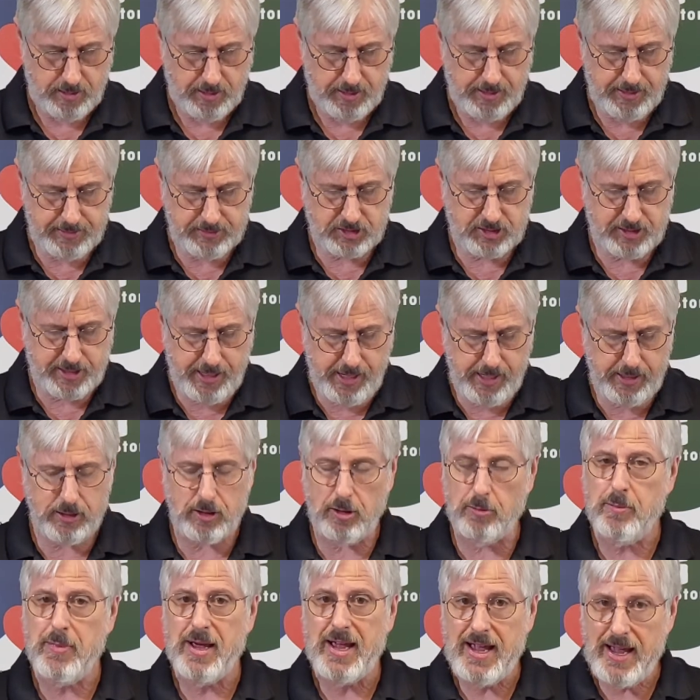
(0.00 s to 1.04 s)
His
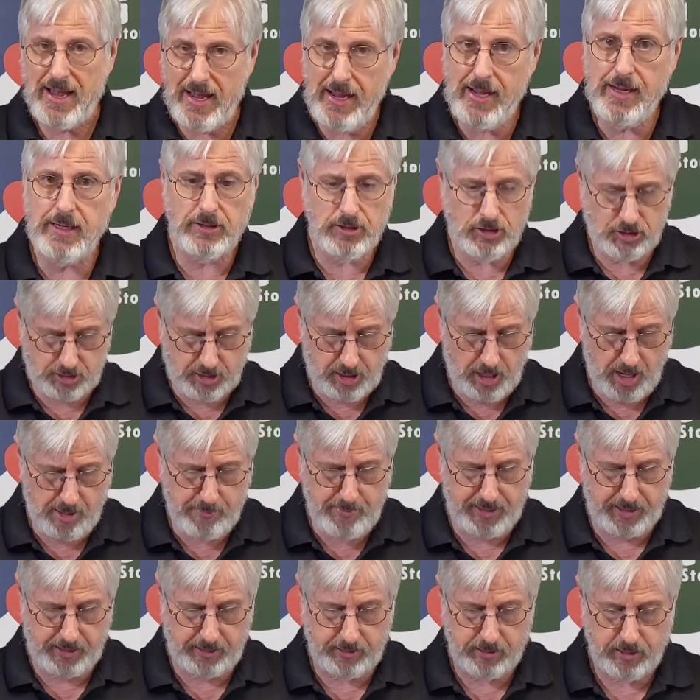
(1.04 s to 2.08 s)
kingdom is
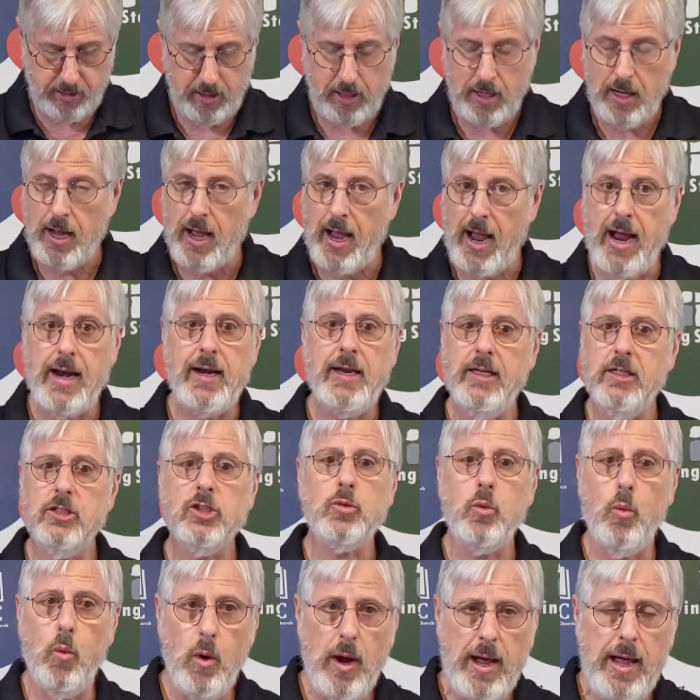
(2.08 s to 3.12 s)
coming, and
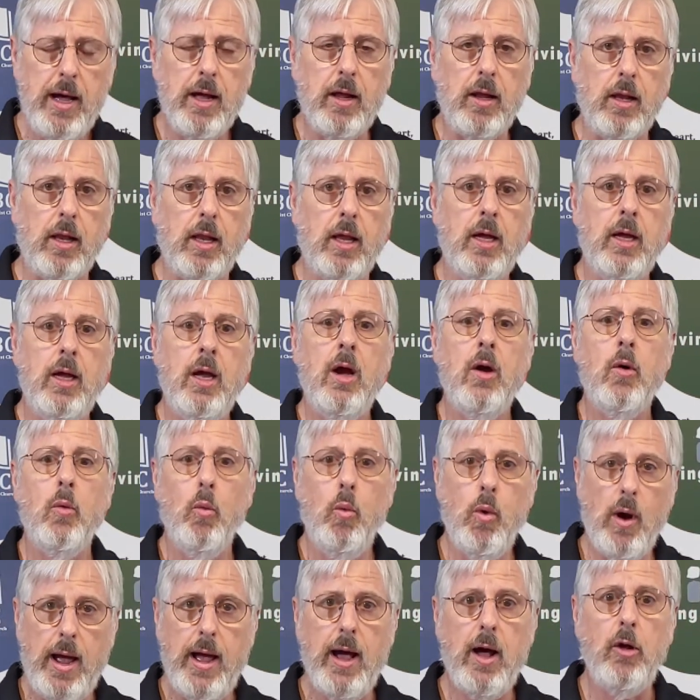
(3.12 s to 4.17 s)
His will
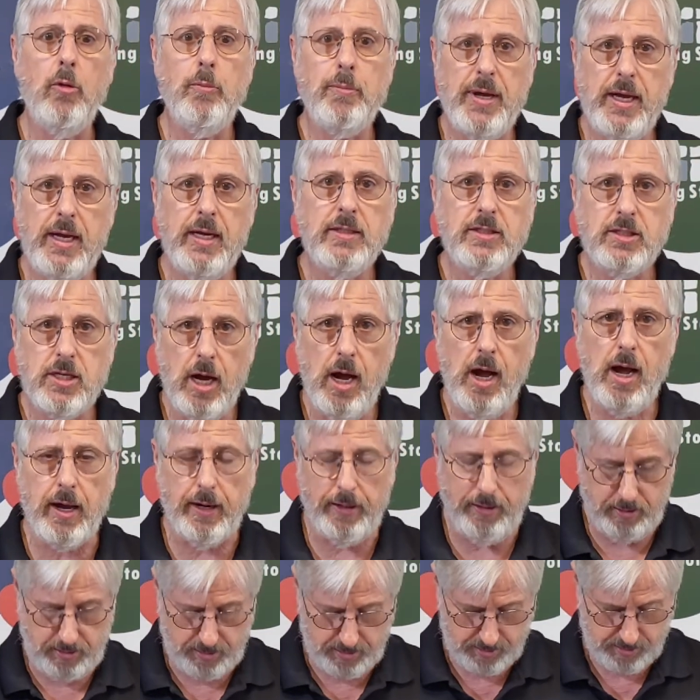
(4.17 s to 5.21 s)
be
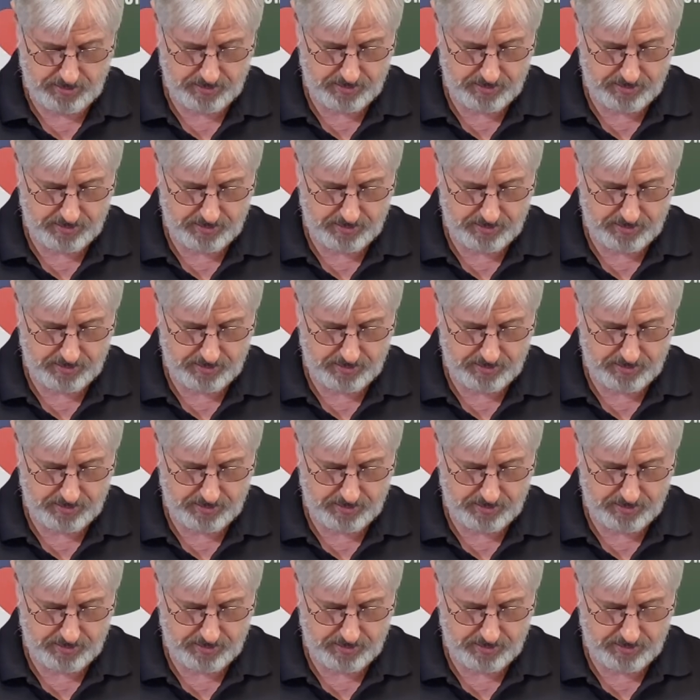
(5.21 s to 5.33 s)
done.